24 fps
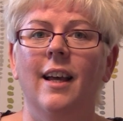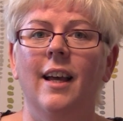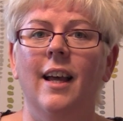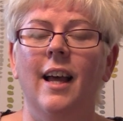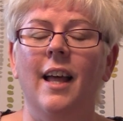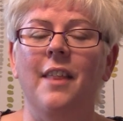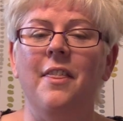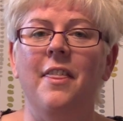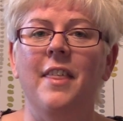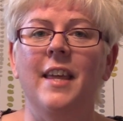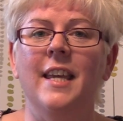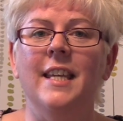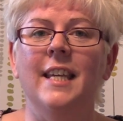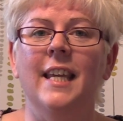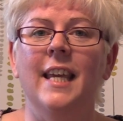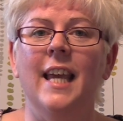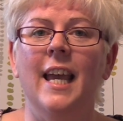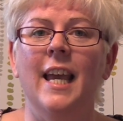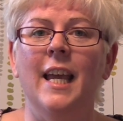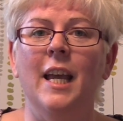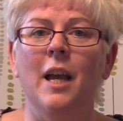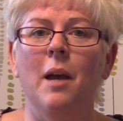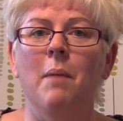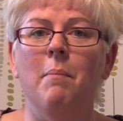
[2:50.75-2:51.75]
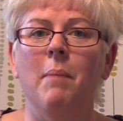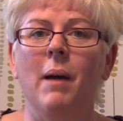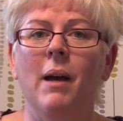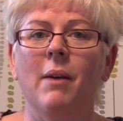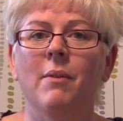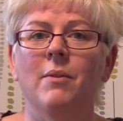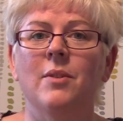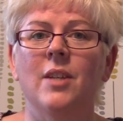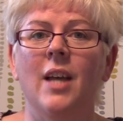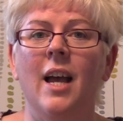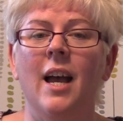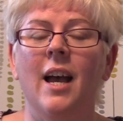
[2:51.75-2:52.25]
And thinking
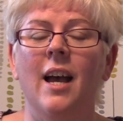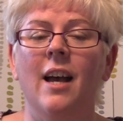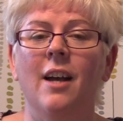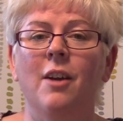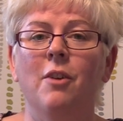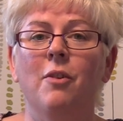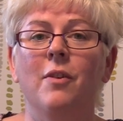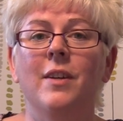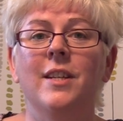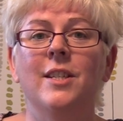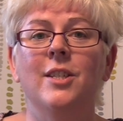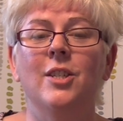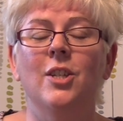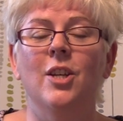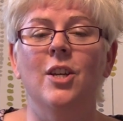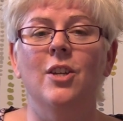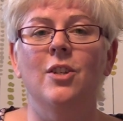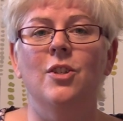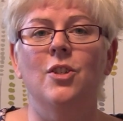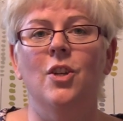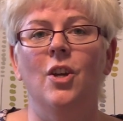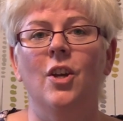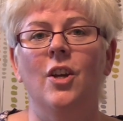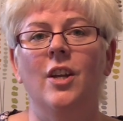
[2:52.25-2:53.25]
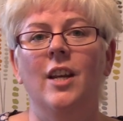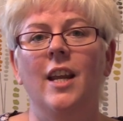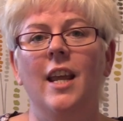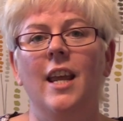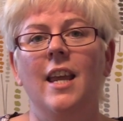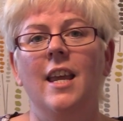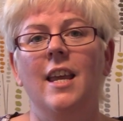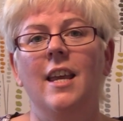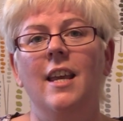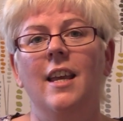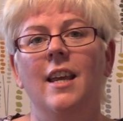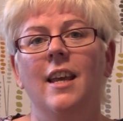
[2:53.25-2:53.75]
about our Christian
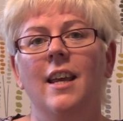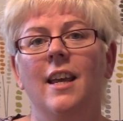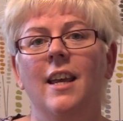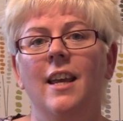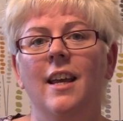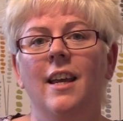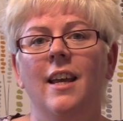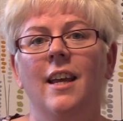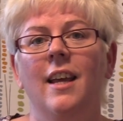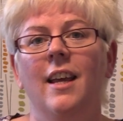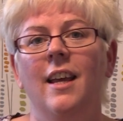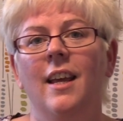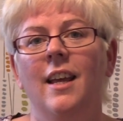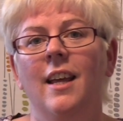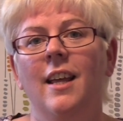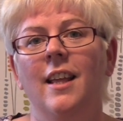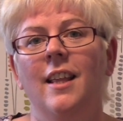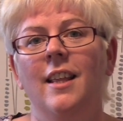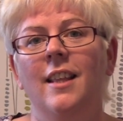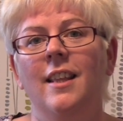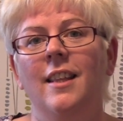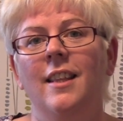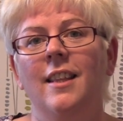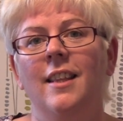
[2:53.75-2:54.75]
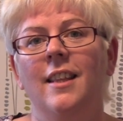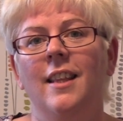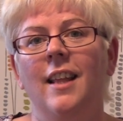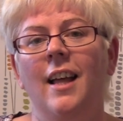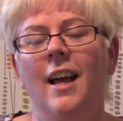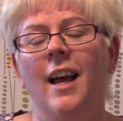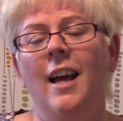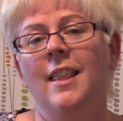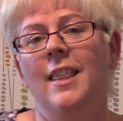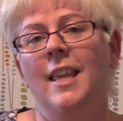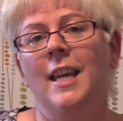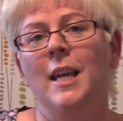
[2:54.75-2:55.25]
journey,
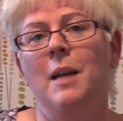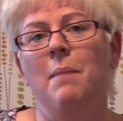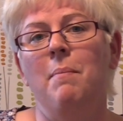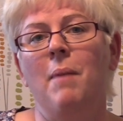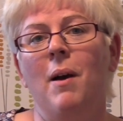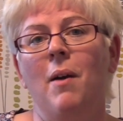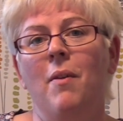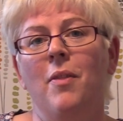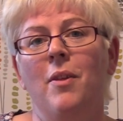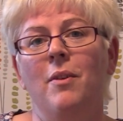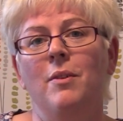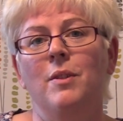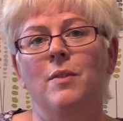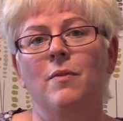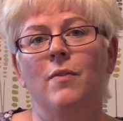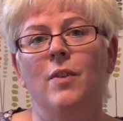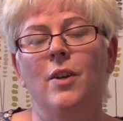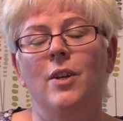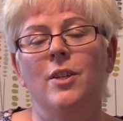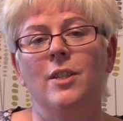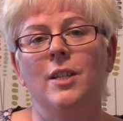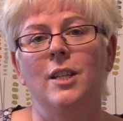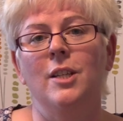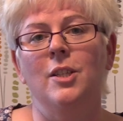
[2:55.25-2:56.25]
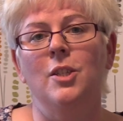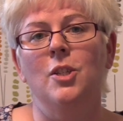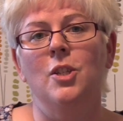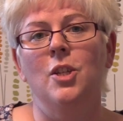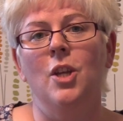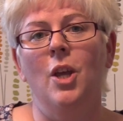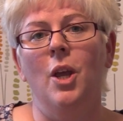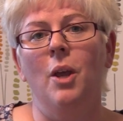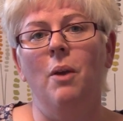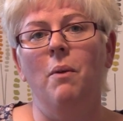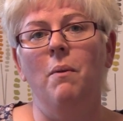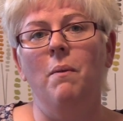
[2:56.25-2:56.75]
I think about those verses
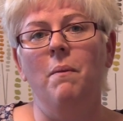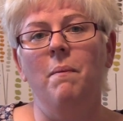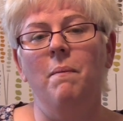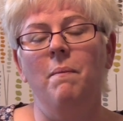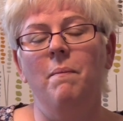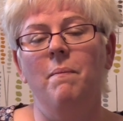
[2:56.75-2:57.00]
too.